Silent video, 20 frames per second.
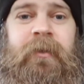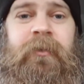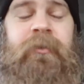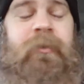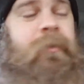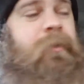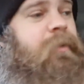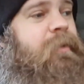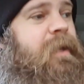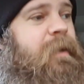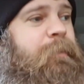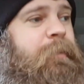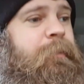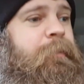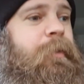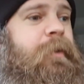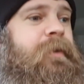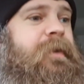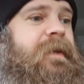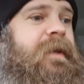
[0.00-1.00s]
So we're on Apple
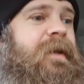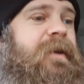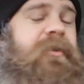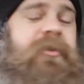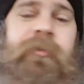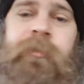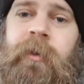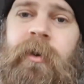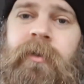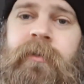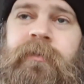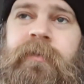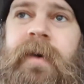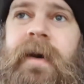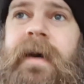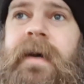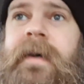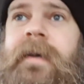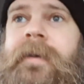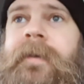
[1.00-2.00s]
Podcasts,
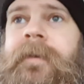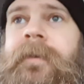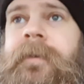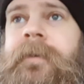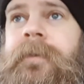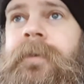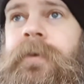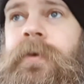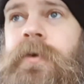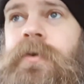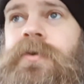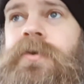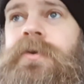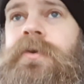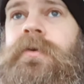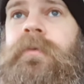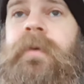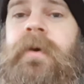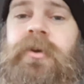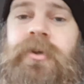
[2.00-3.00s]
Spotify,
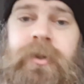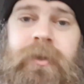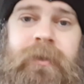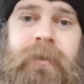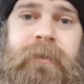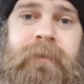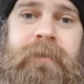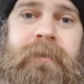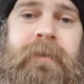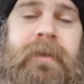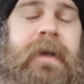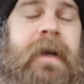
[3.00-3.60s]
YouTube, as you know,